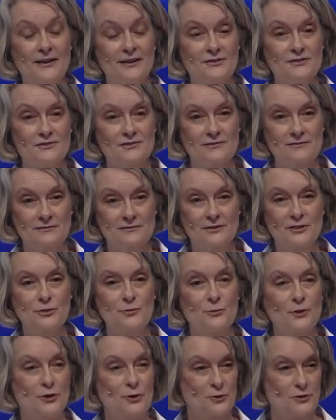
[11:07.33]
and
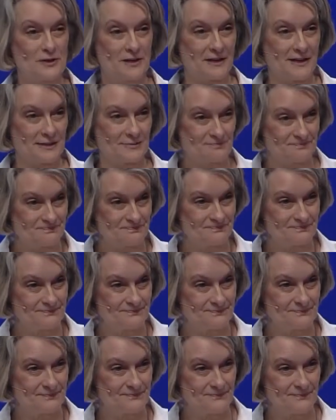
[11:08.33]
community.
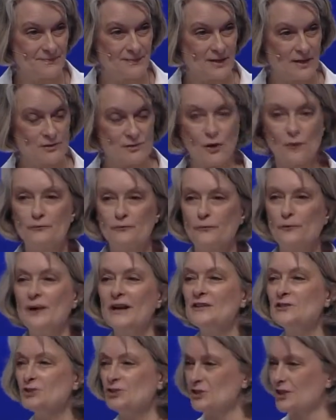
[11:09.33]
So
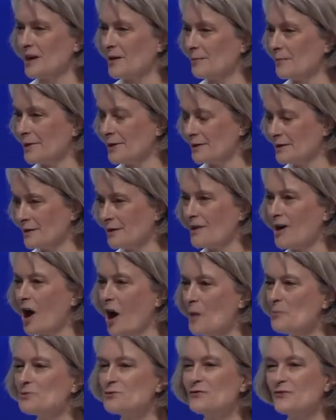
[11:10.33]
friendship
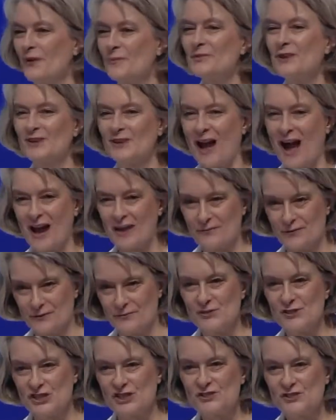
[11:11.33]
comes from the life
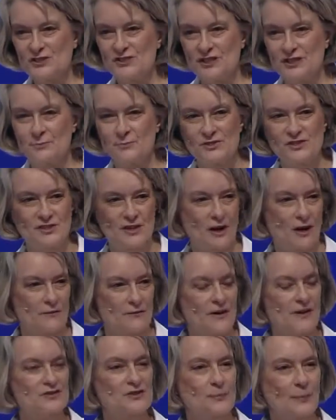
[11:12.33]
of Jesus
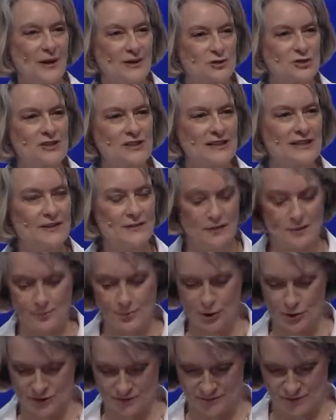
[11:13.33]
himself, especially in the
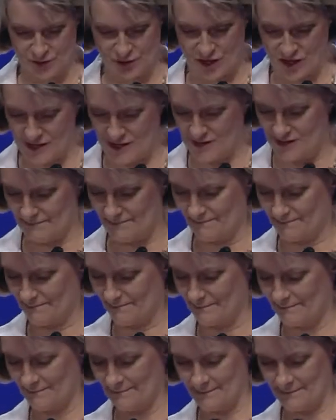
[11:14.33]
book of John.
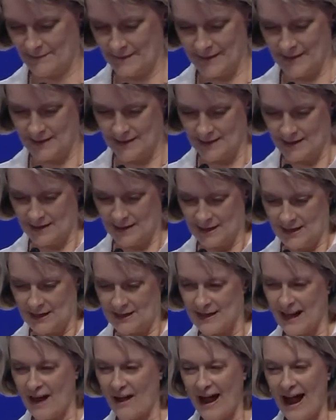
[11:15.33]

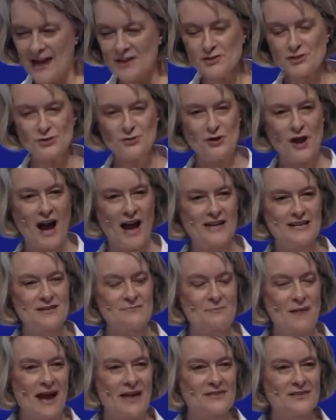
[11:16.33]
Now, as
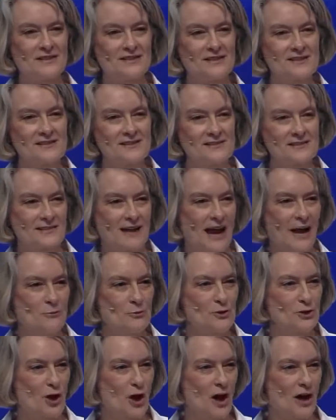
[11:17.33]
United Methodists,
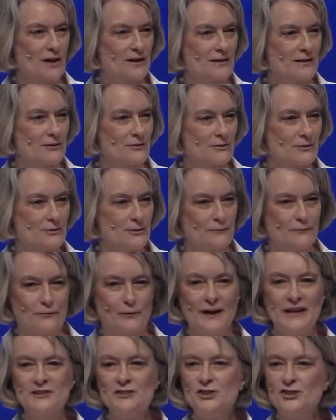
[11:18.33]
I would argue
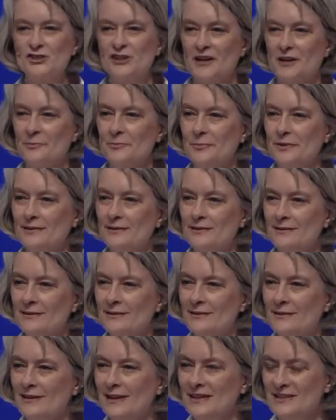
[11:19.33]
friendship
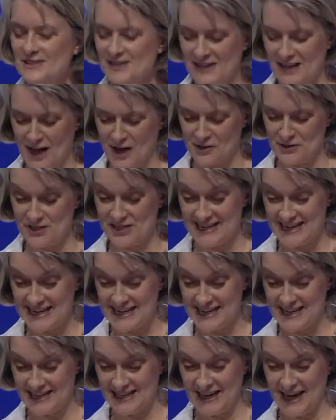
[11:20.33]
is in our
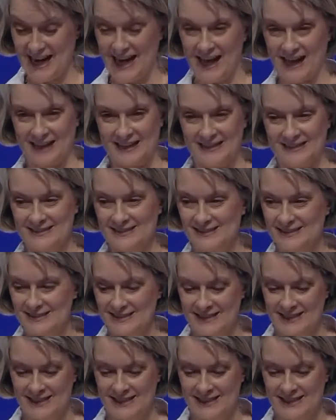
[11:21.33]
DNA.